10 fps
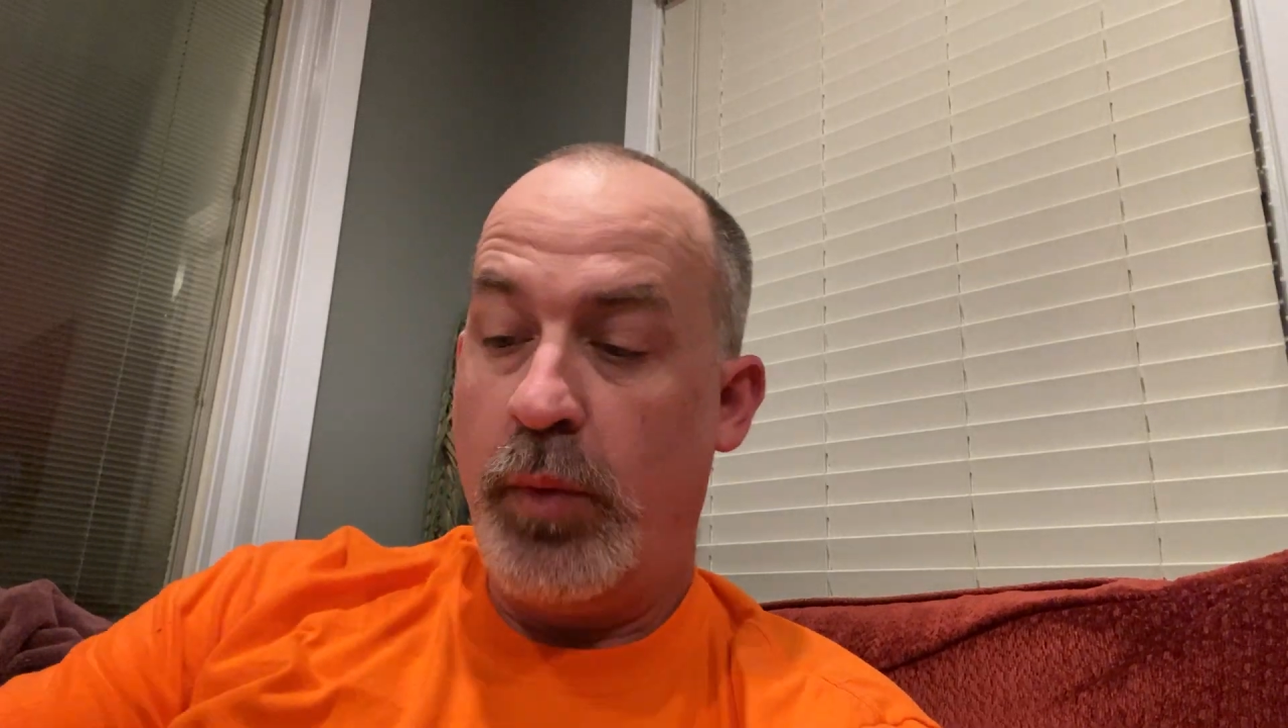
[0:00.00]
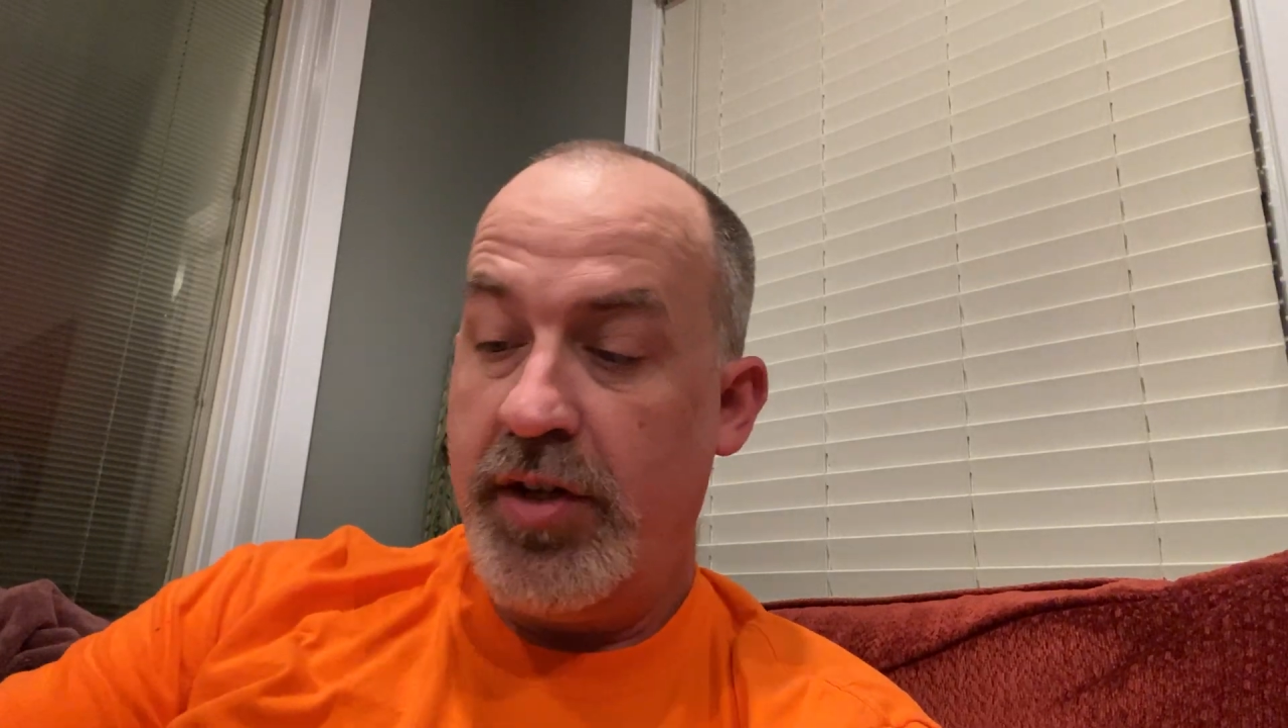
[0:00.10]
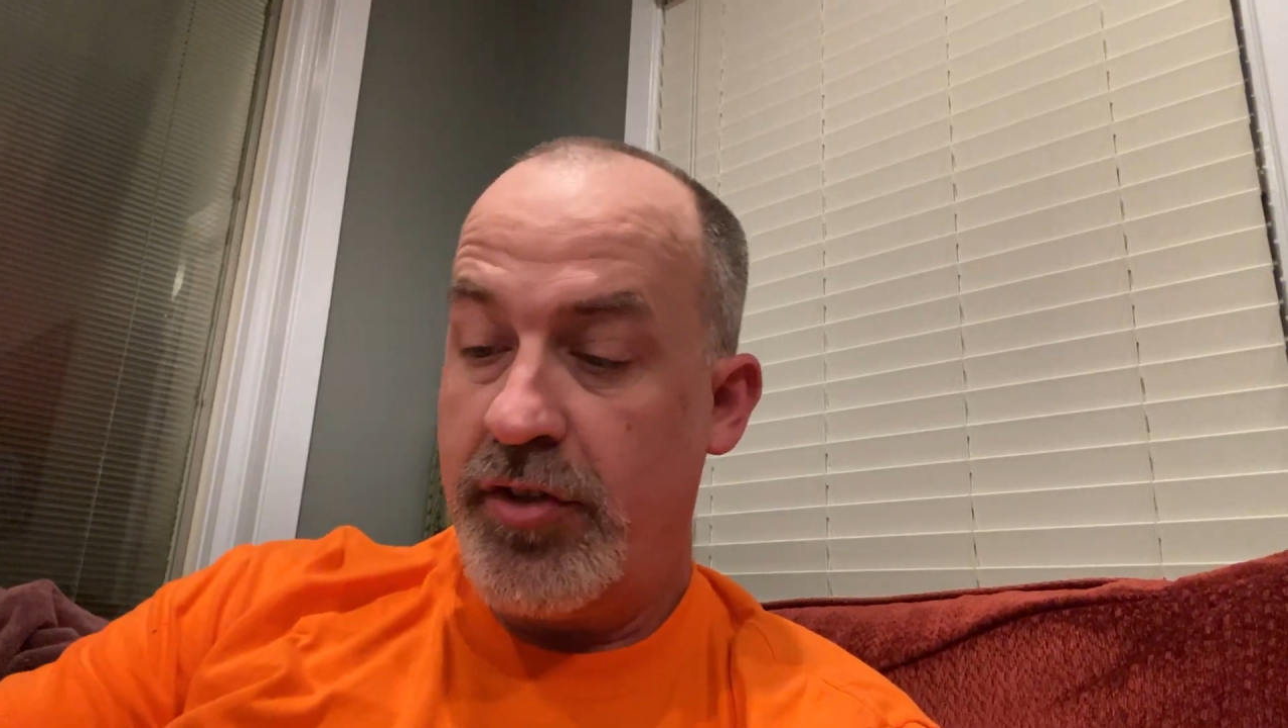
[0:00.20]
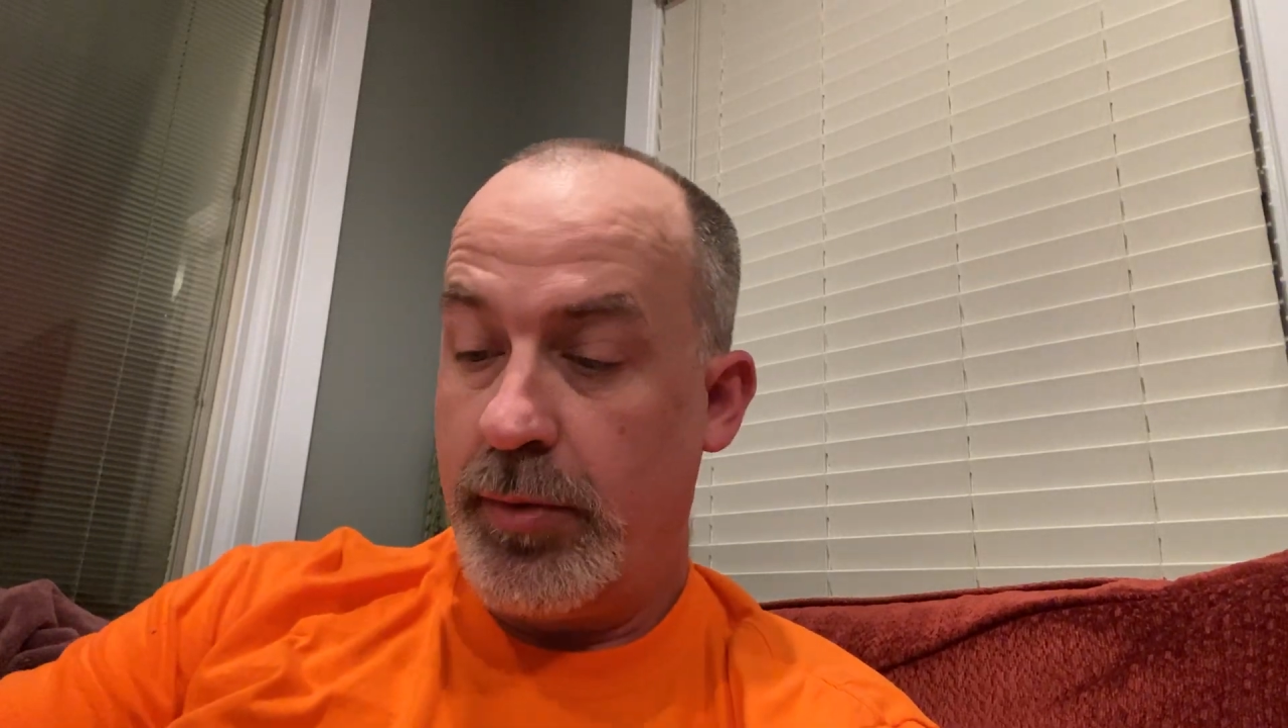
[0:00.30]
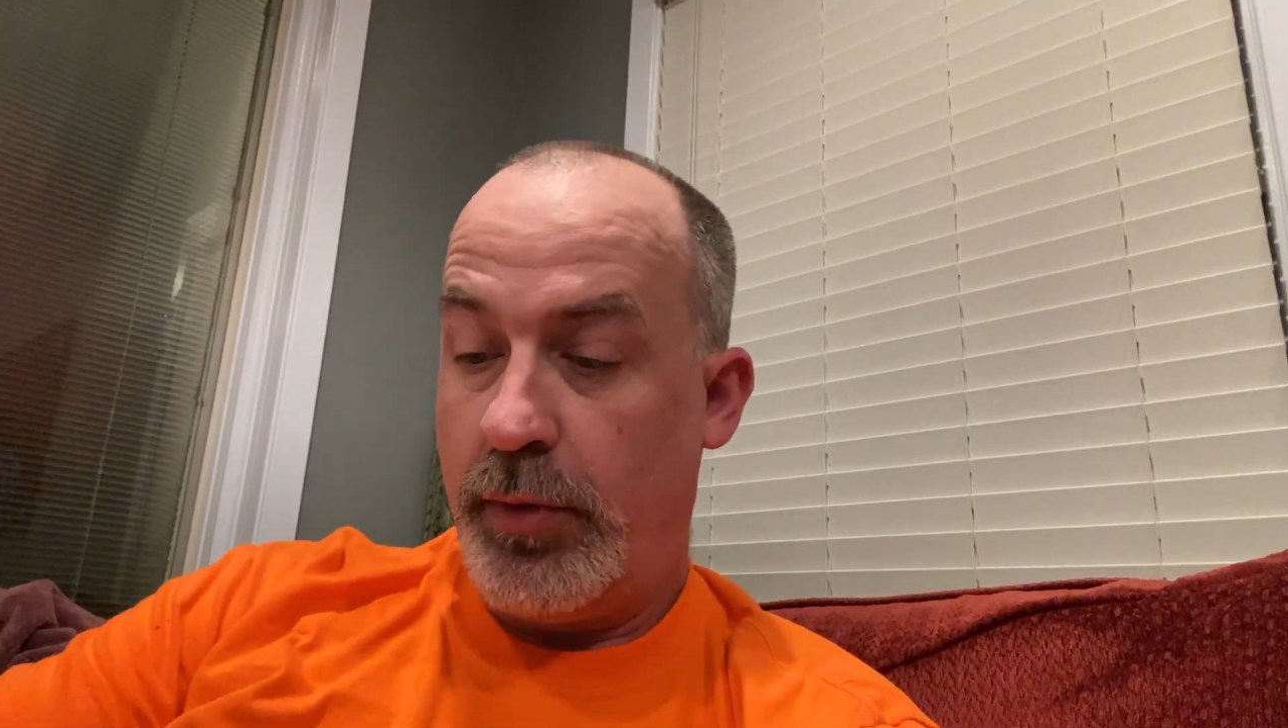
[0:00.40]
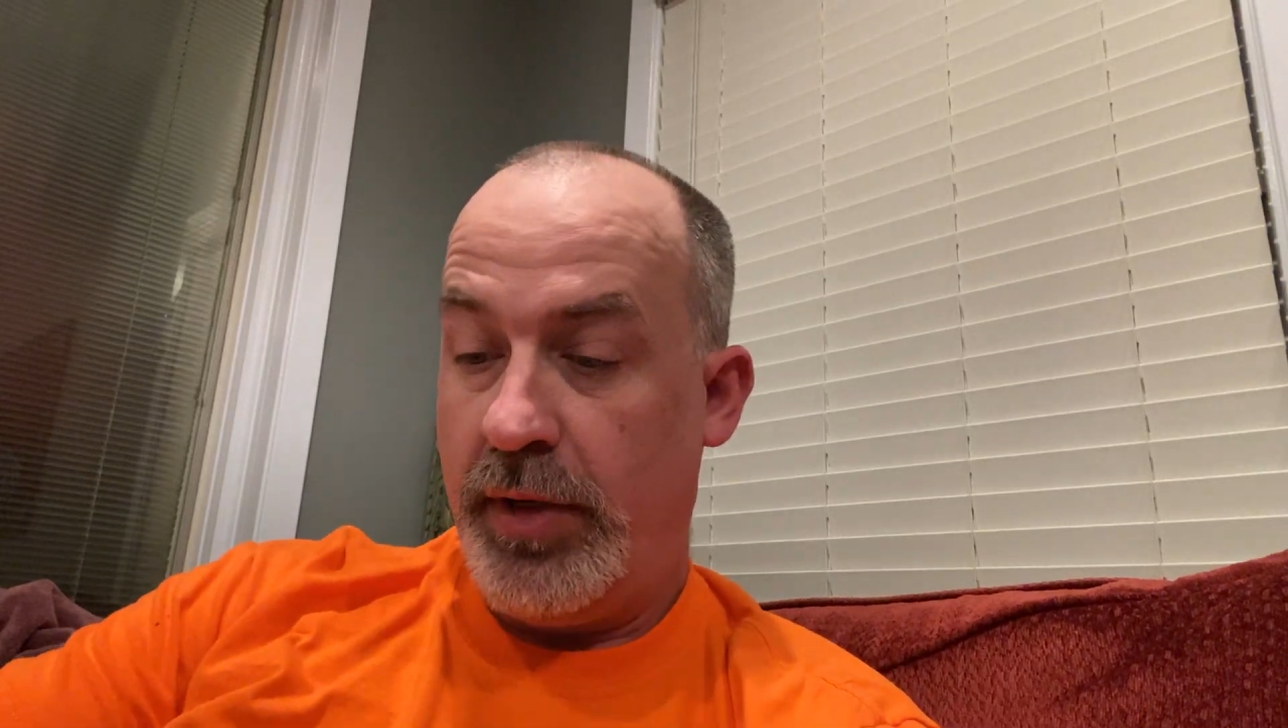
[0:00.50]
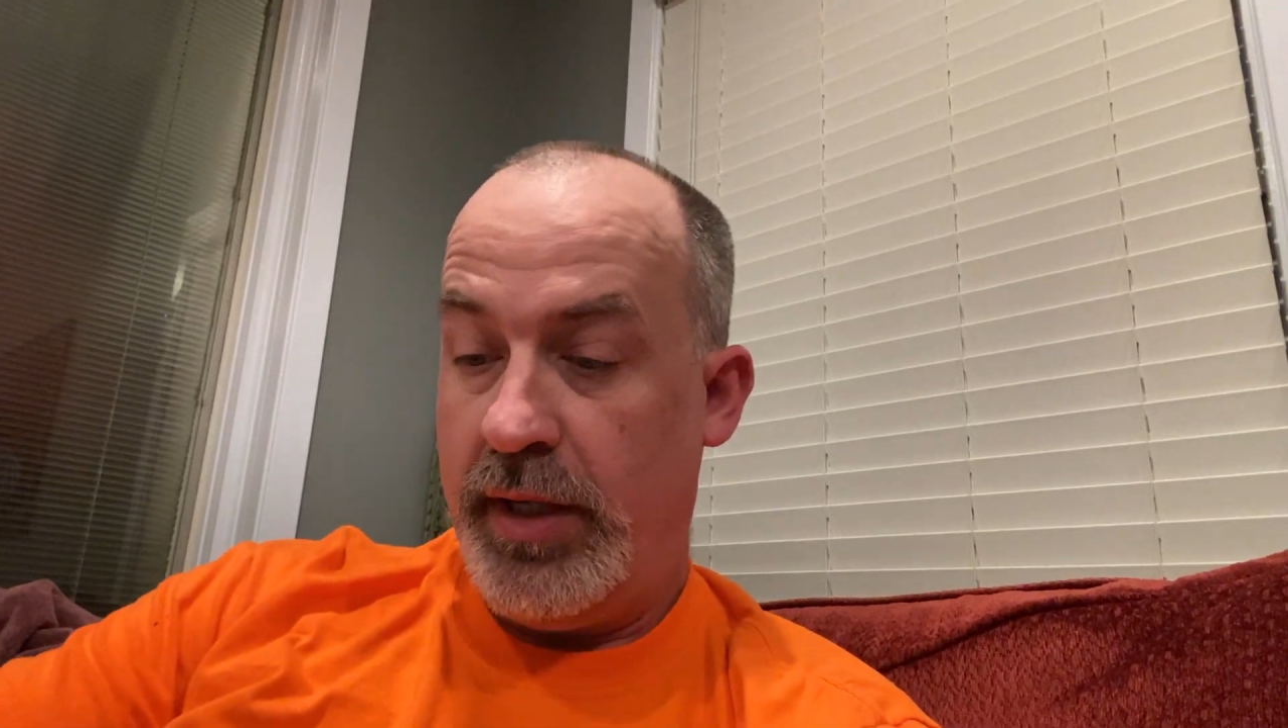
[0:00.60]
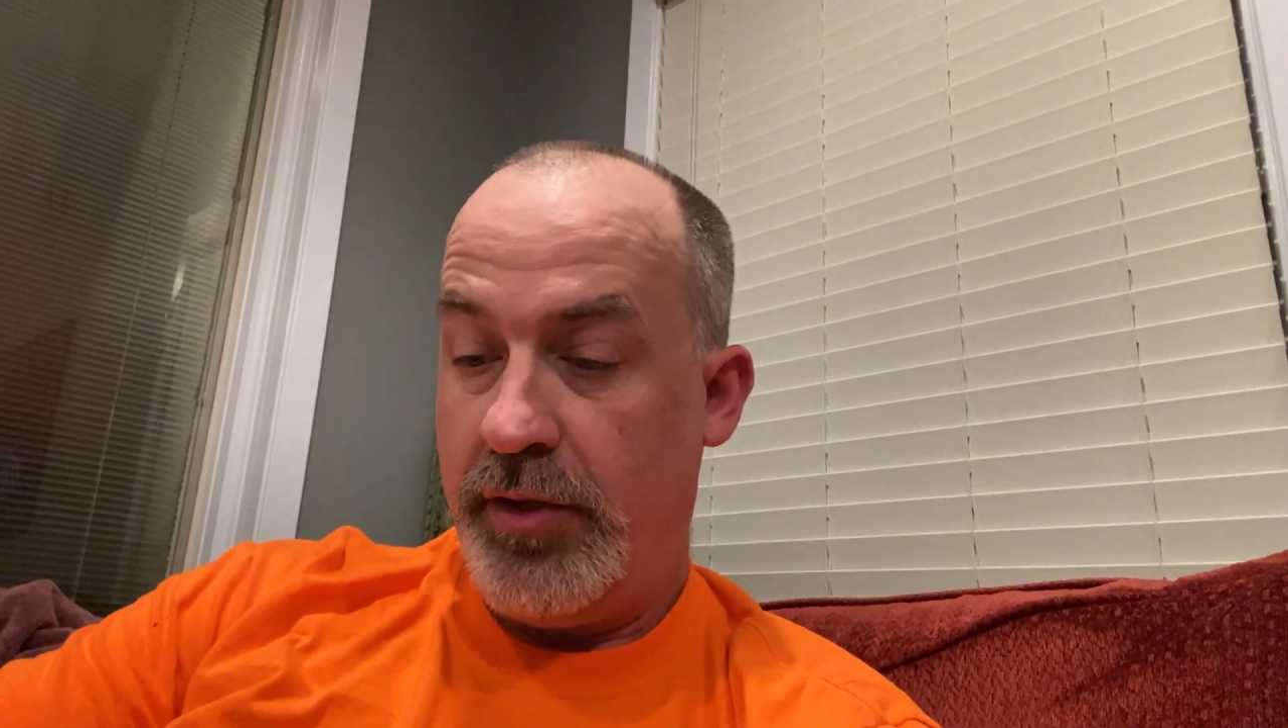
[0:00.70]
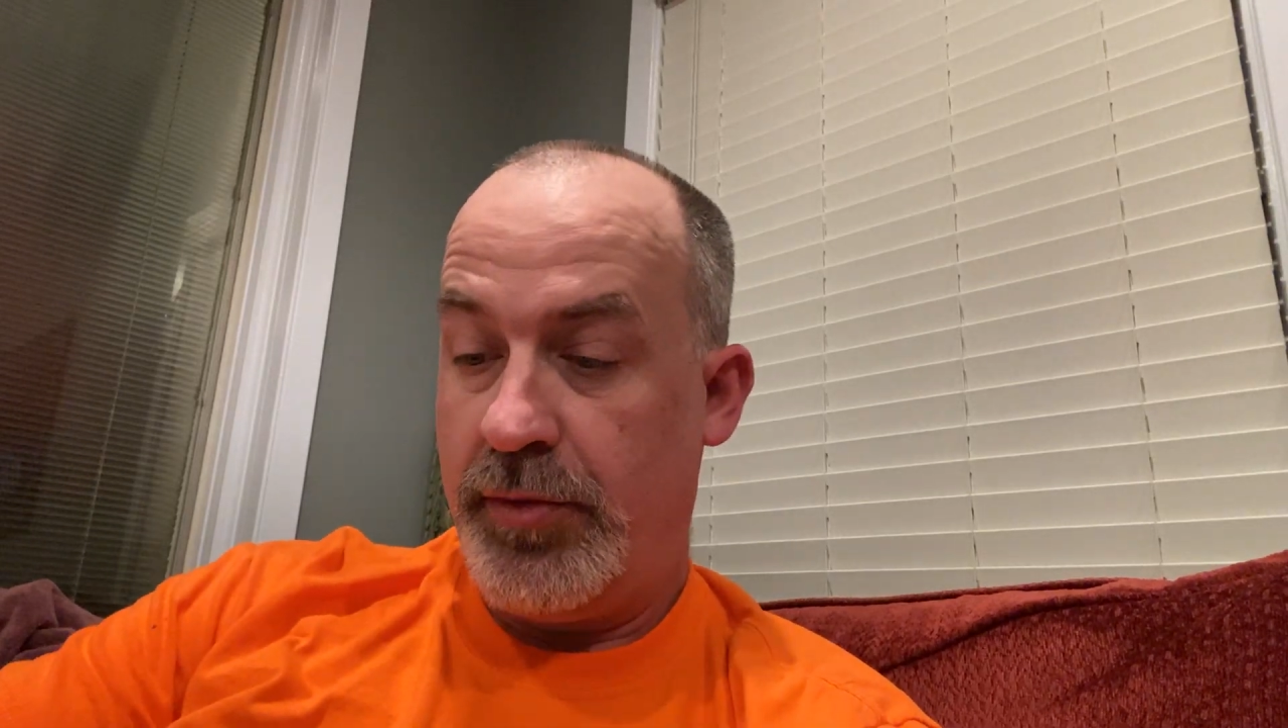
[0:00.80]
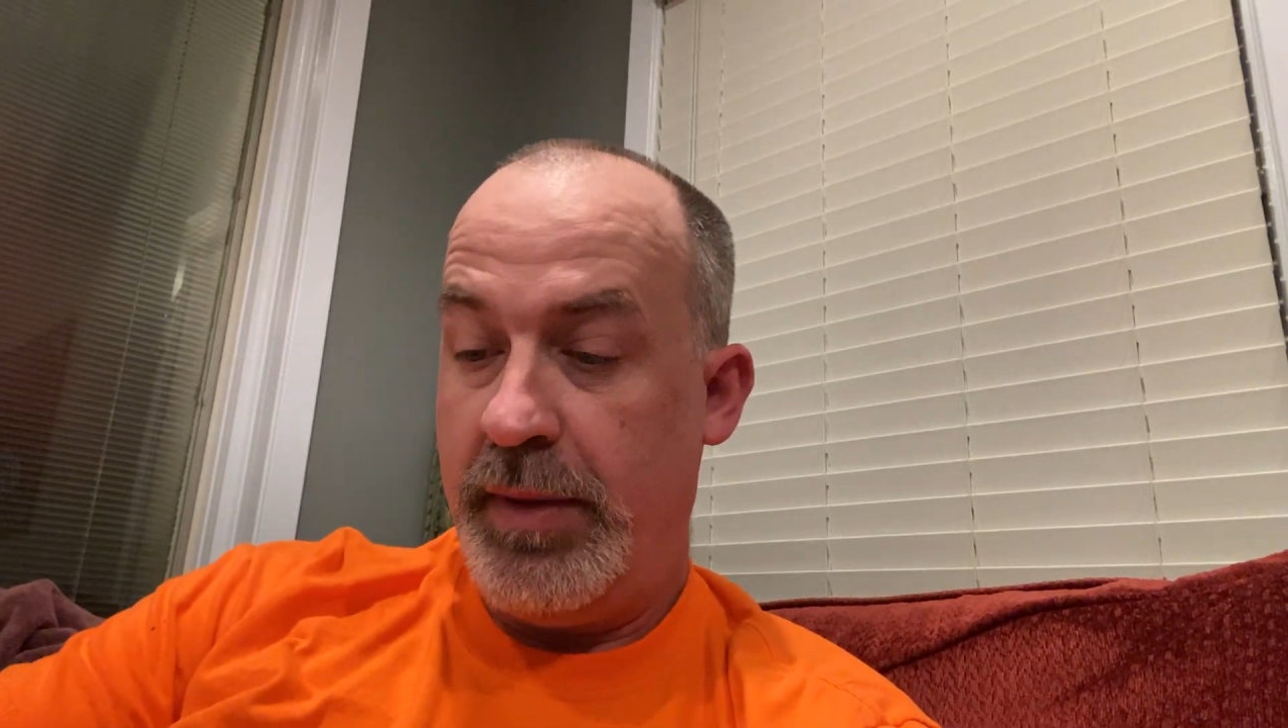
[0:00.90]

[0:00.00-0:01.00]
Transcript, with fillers: reasonableness